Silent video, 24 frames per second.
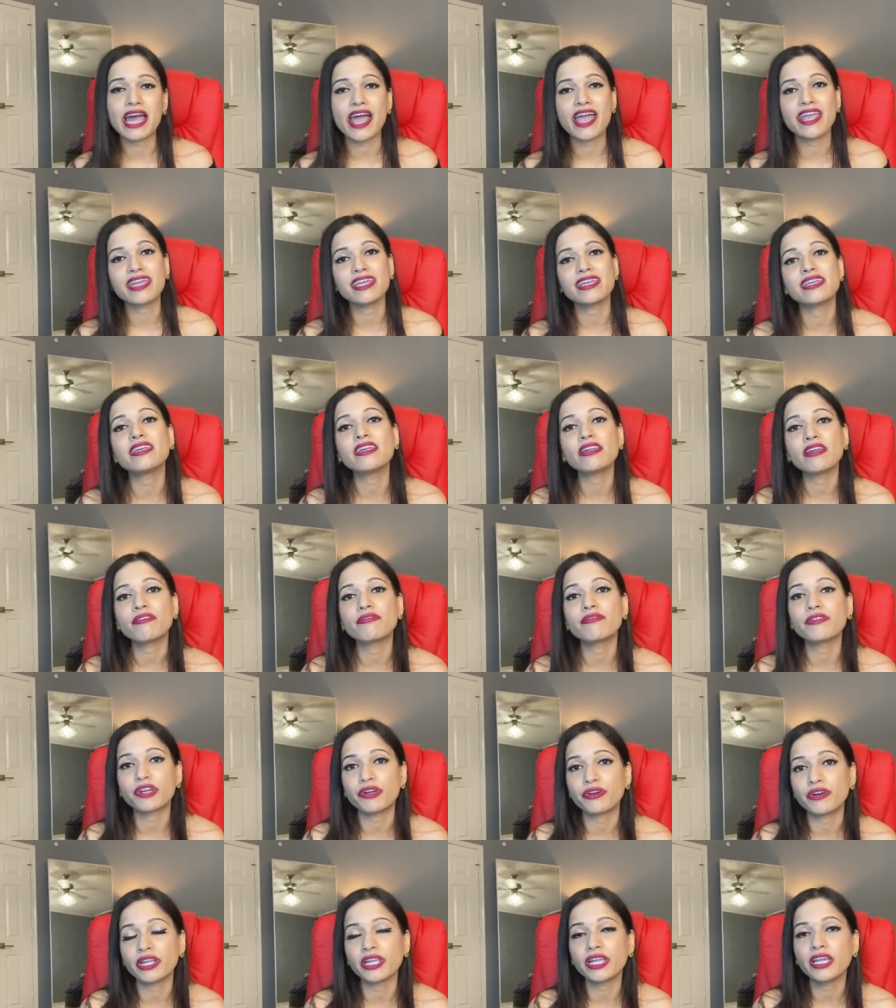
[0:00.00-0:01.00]
I eat a
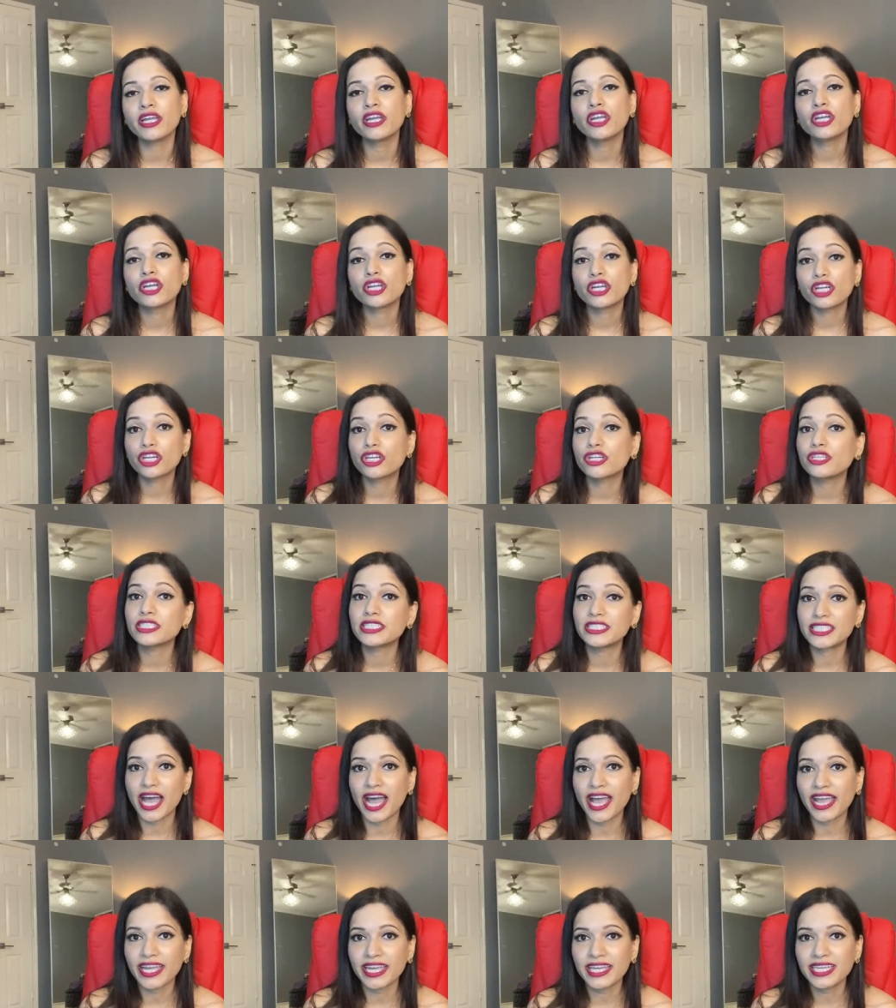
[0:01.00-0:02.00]
very good
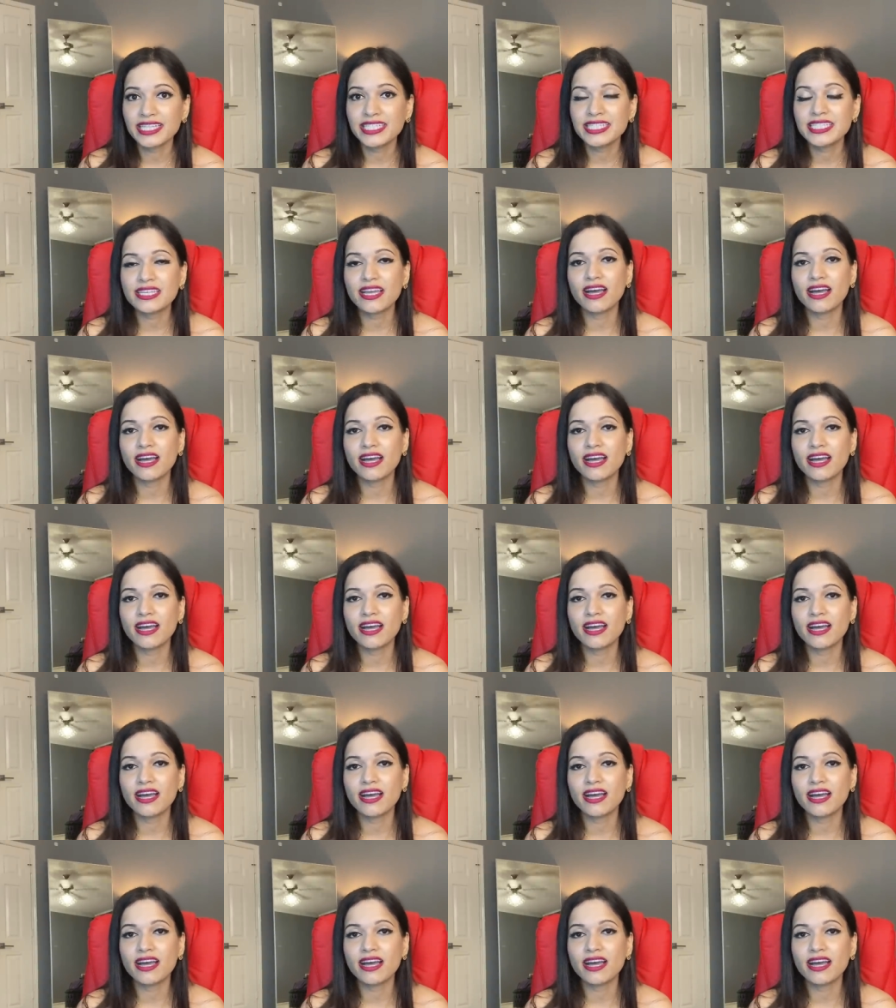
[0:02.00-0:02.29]
diet.